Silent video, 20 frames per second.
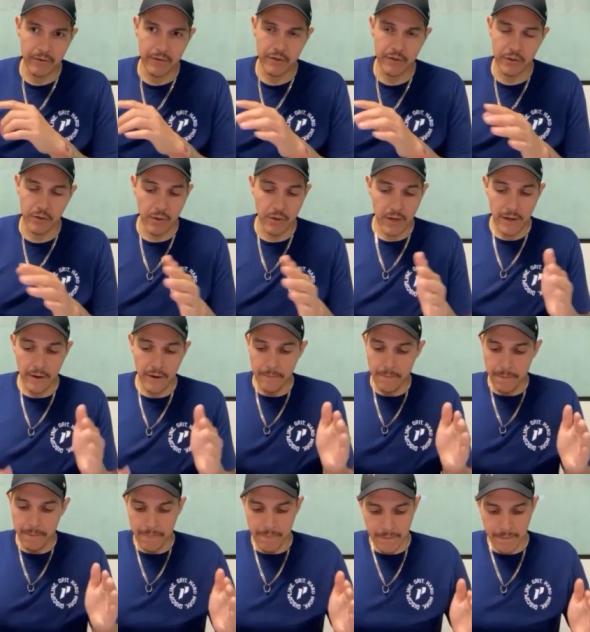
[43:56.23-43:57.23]
And so,
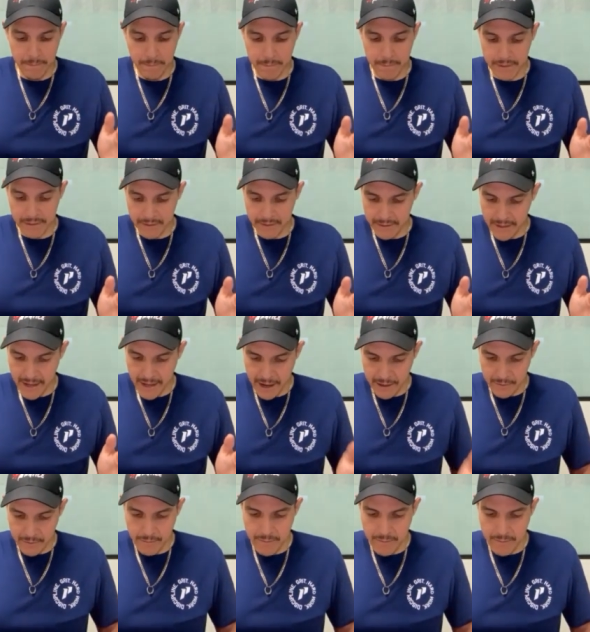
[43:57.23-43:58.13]
but How to